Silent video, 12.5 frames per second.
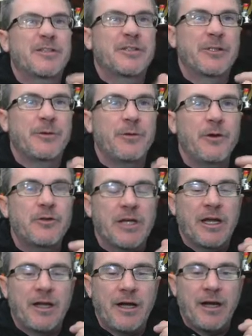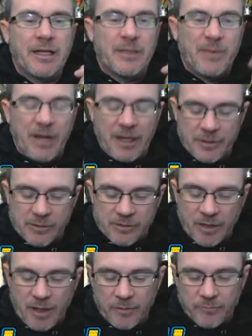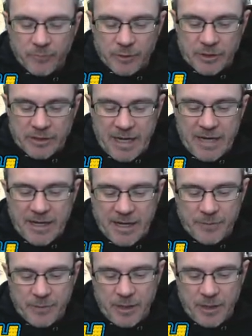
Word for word: so Nooch got on at the beginning of the stream, which is 8 a.m.